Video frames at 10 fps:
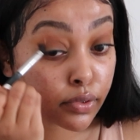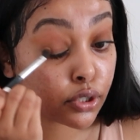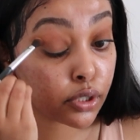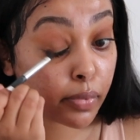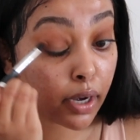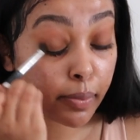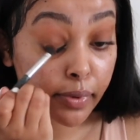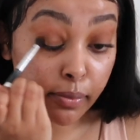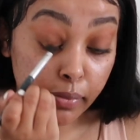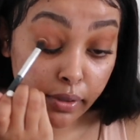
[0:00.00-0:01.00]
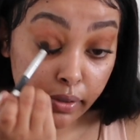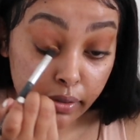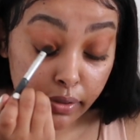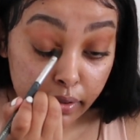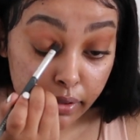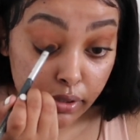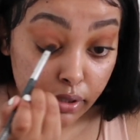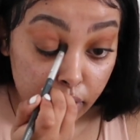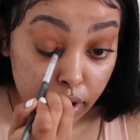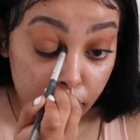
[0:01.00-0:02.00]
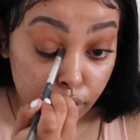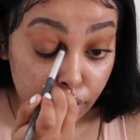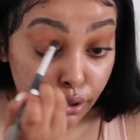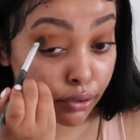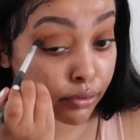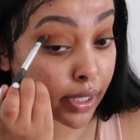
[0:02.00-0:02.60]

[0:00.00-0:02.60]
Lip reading: She's poppin', bro. She's so